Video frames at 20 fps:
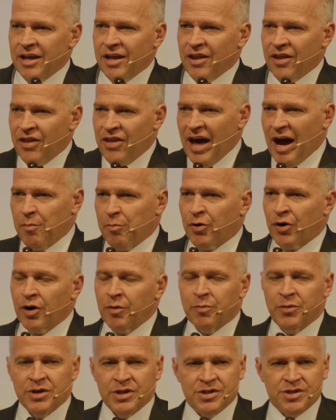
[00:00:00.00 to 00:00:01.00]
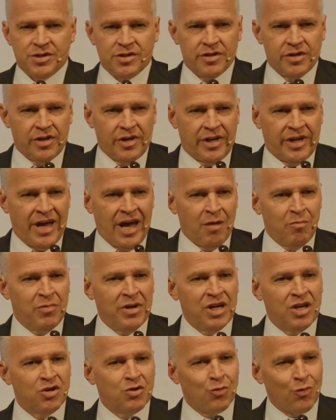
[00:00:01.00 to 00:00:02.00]
That purpose can be
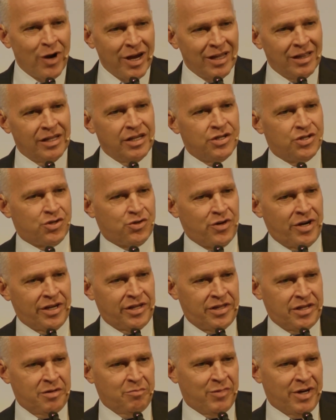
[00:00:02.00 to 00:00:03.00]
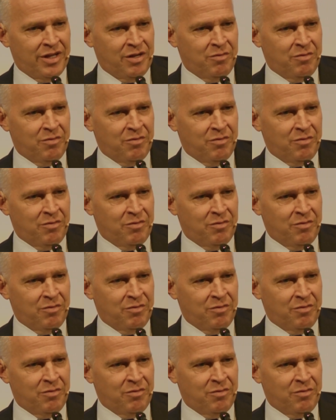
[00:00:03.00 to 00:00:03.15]
greatly strengthened by the